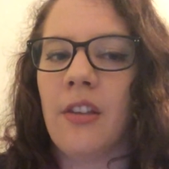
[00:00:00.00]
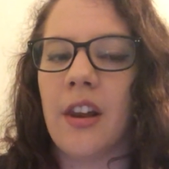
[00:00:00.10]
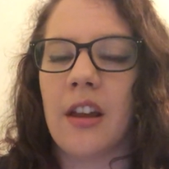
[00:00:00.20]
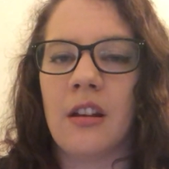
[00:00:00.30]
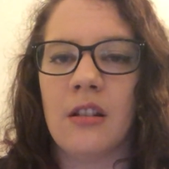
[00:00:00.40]
that
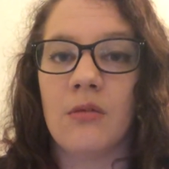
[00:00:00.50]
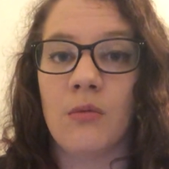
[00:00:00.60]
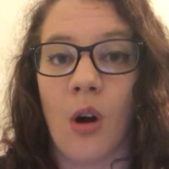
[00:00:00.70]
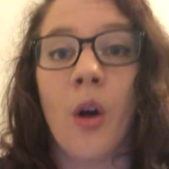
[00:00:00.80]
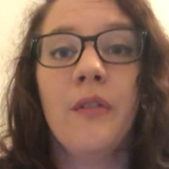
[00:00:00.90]

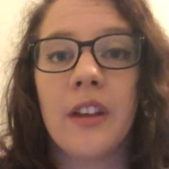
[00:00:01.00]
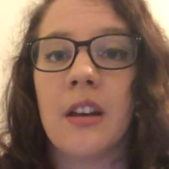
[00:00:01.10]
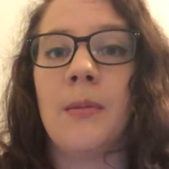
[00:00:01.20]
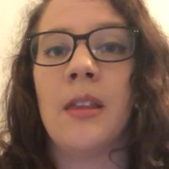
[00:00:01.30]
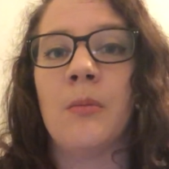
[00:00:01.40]
are hopefully
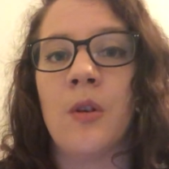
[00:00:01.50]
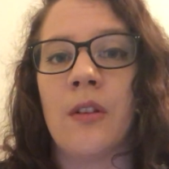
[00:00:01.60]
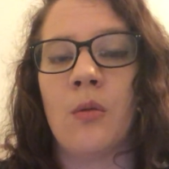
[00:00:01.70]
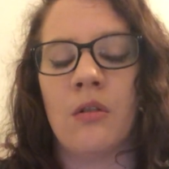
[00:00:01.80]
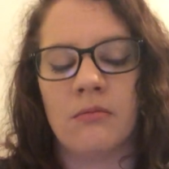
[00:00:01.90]
gonna be in the
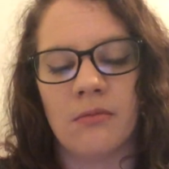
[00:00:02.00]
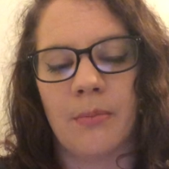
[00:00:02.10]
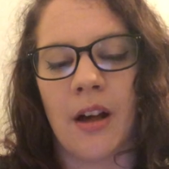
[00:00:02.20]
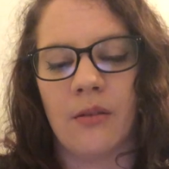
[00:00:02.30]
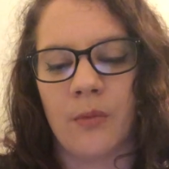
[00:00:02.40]
movie,
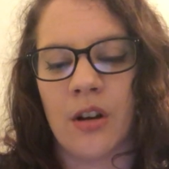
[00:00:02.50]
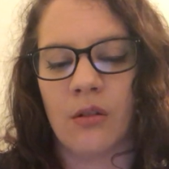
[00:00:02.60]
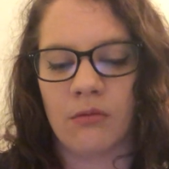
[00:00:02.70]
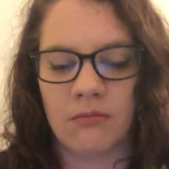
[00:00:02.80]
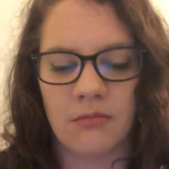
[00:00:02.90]
we
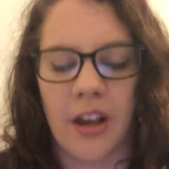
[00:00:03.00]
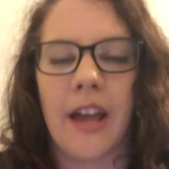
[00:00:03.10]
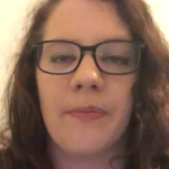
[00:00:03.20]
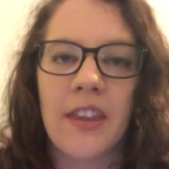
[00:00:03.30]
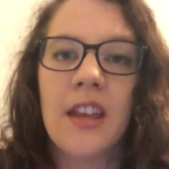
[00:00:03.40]
know, okay.